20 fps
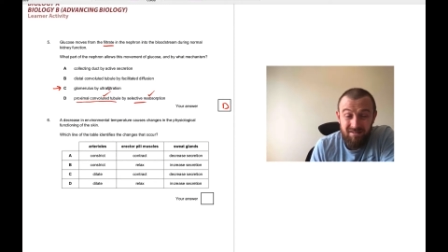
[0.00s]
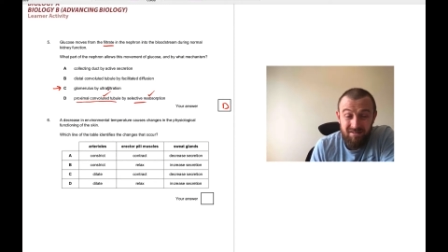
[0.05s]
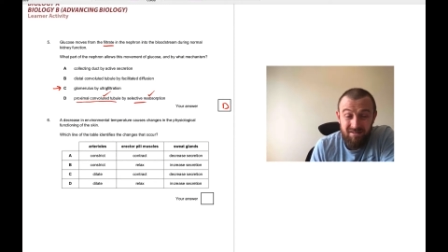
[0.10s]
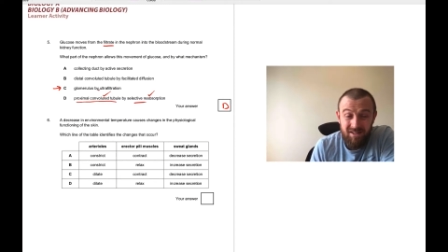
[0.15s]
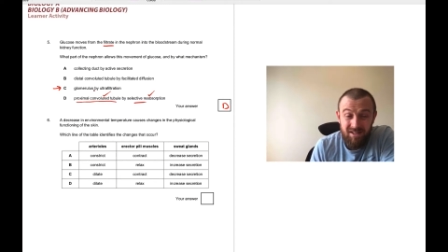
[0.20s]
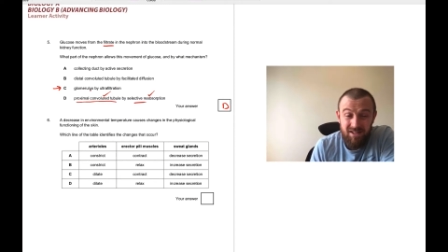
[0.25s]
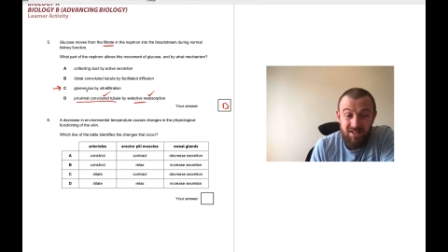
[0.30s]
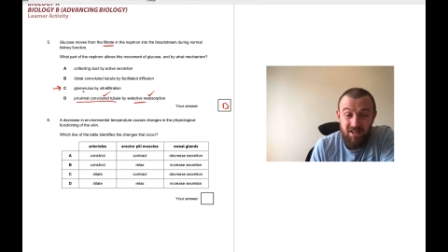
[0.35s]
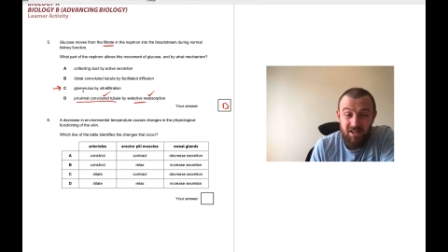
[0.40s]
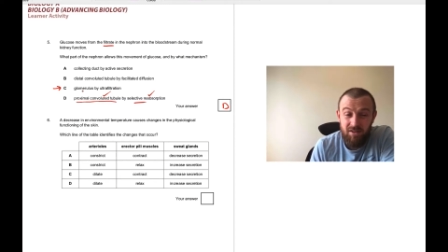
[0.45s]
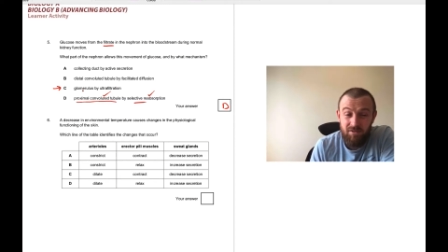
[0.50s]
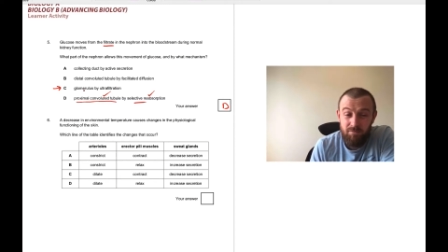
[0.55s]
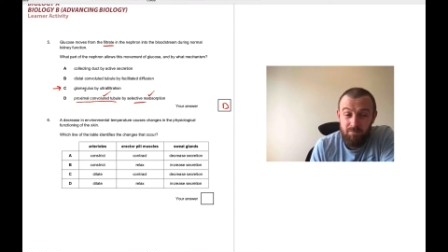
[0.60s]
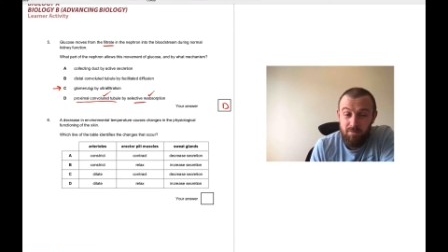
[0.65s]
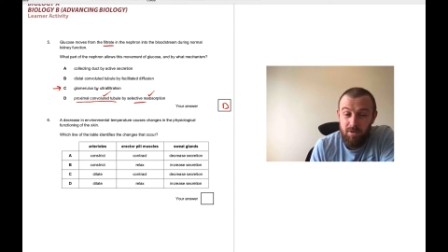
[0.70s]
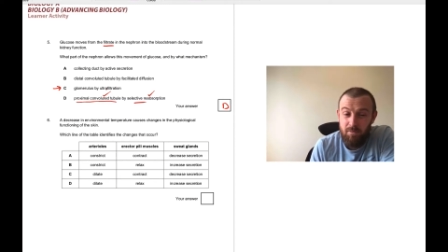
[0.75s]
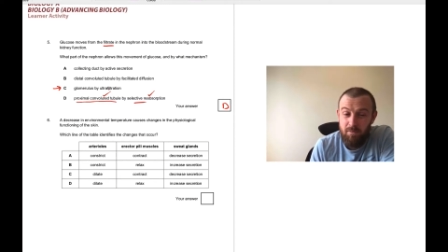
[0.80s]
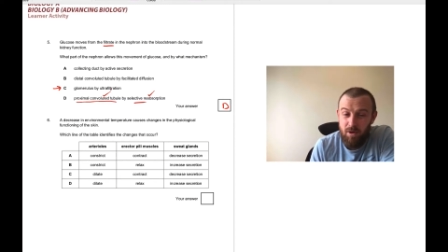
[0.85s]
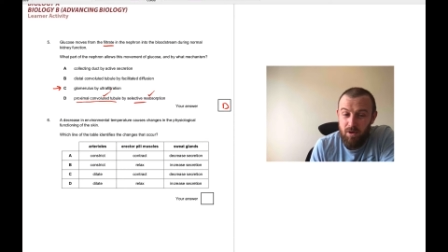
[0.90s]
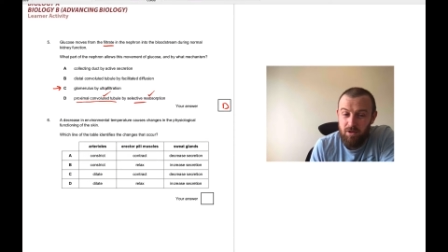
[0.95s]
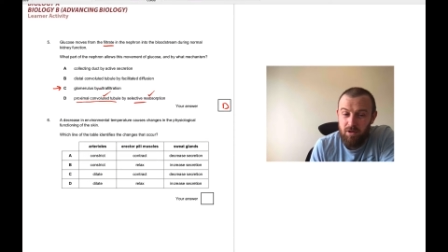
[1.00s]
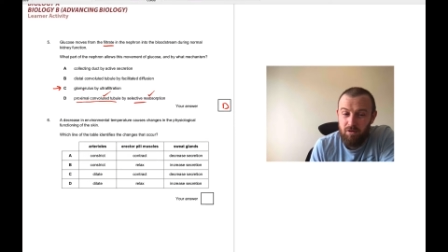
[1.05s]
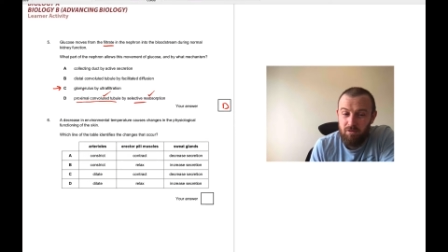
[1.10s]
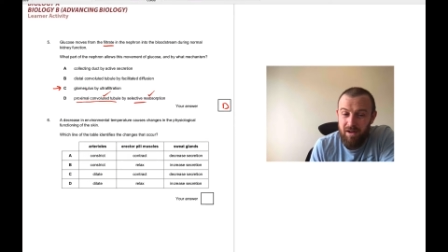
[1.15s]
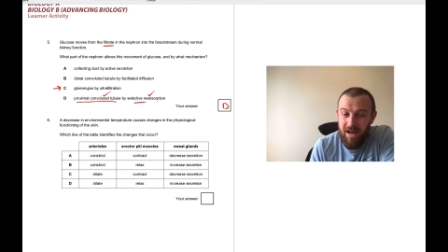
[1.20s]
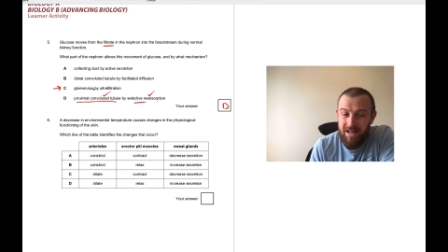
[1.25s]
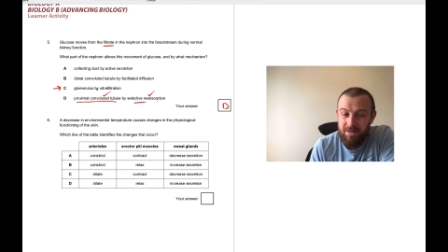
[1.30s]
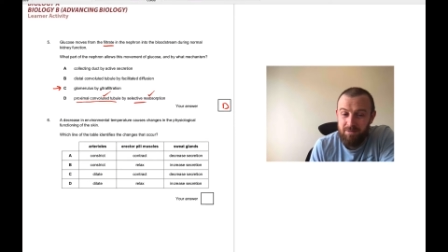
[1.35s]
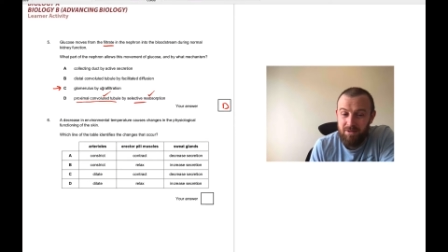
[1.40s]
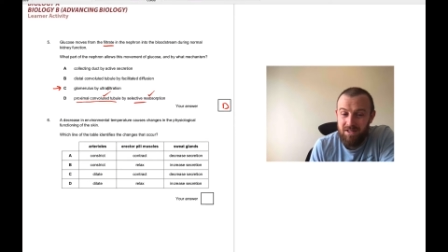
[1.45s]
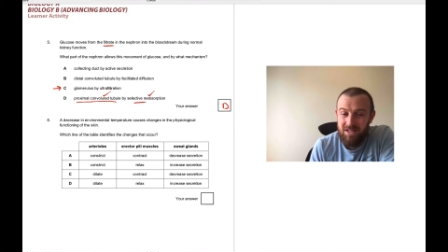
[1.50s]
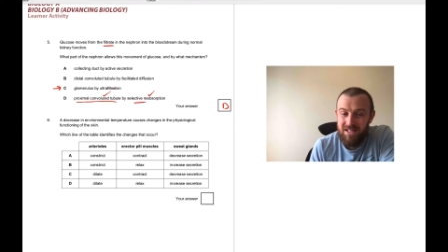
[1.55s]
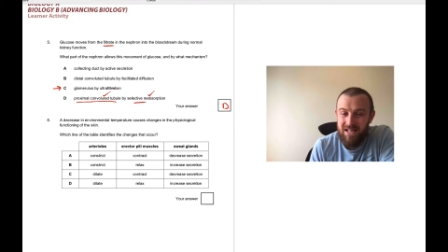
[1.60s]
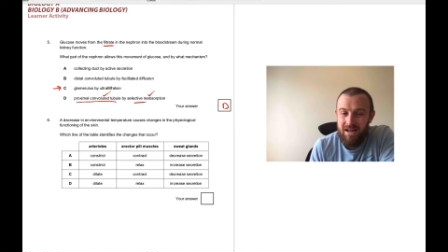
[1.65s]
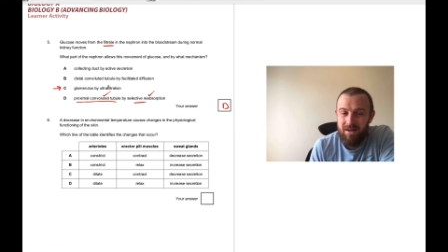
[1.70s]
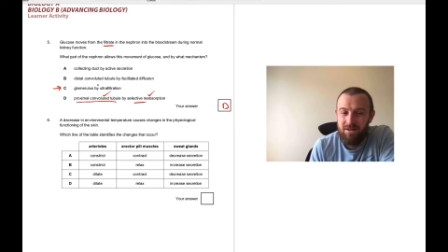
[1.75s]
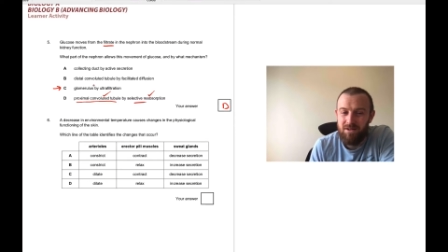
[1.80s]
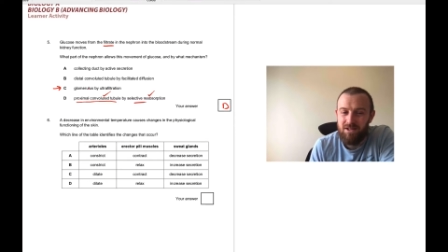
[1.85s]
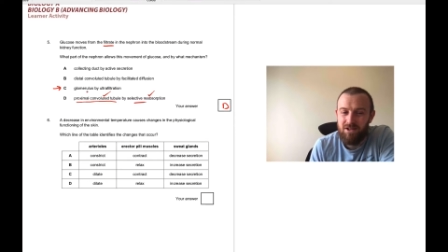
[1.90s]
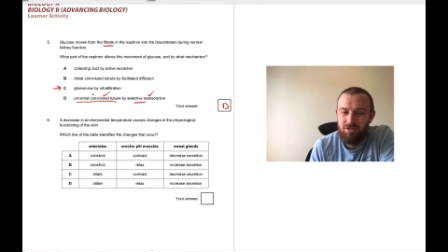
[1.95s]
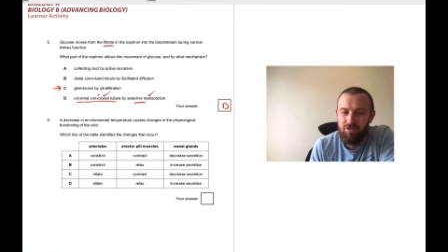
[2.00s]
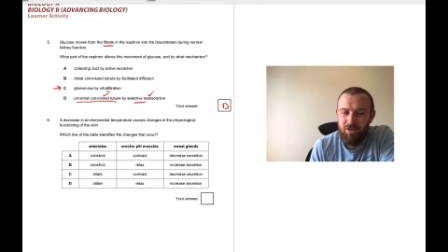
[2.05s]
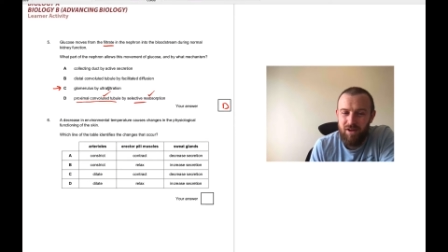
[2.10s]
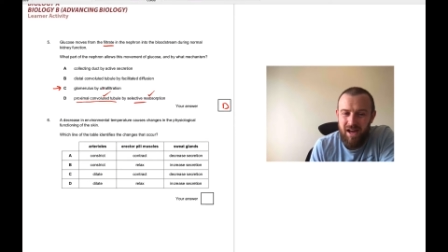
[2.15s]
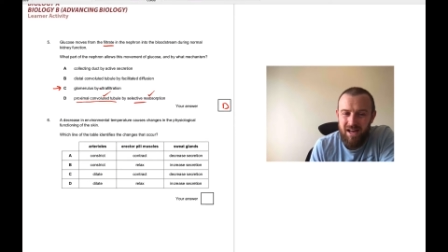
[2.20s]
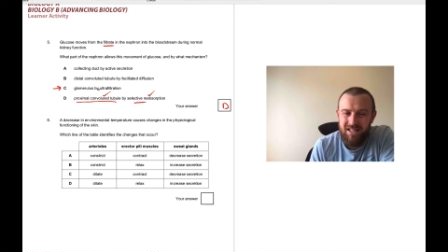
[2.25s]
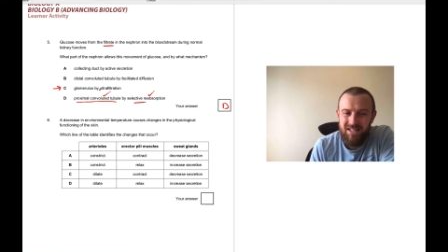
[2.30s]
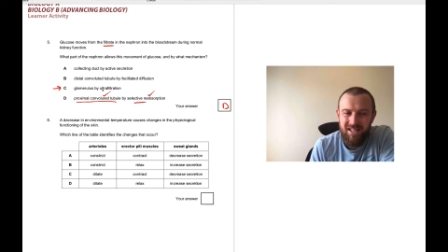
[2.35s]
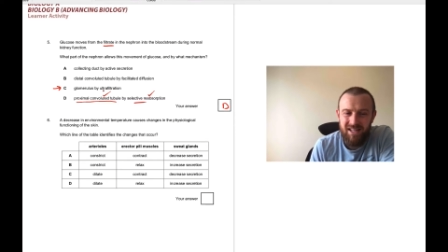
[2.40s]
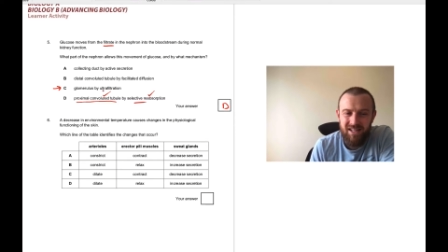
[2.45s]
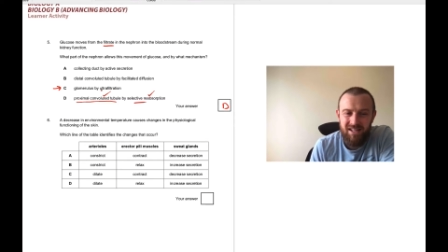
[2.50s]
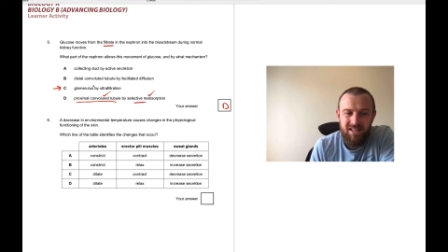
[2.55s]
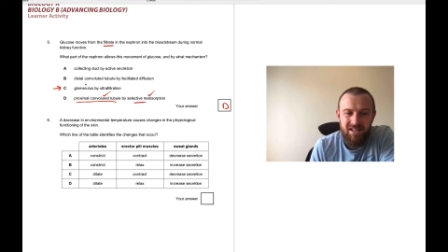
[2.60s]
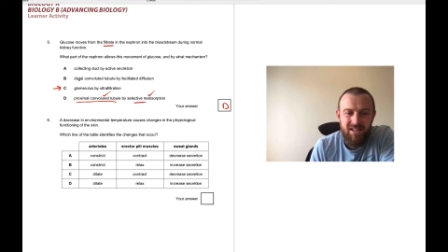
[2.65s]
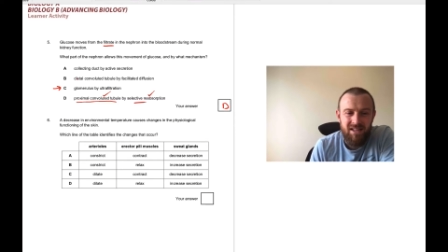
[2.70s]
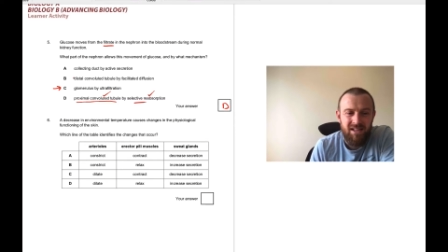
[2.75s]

It's kind of, they're both correct, but it's how it's created.